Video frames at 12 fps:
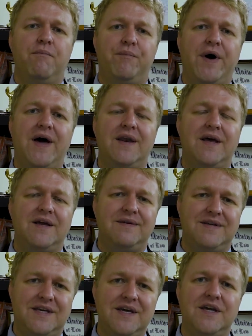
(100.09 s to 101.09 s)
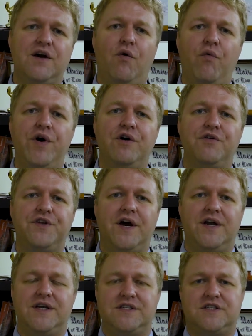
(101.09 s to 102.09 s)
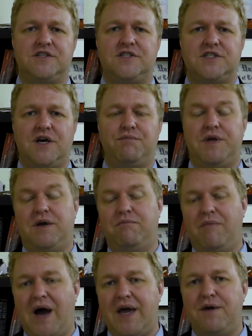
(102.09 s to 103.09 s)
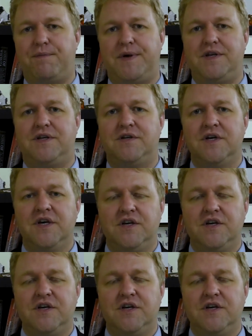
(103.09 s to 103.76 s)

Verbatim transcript: but getting a will done, it's just something, in my opinion,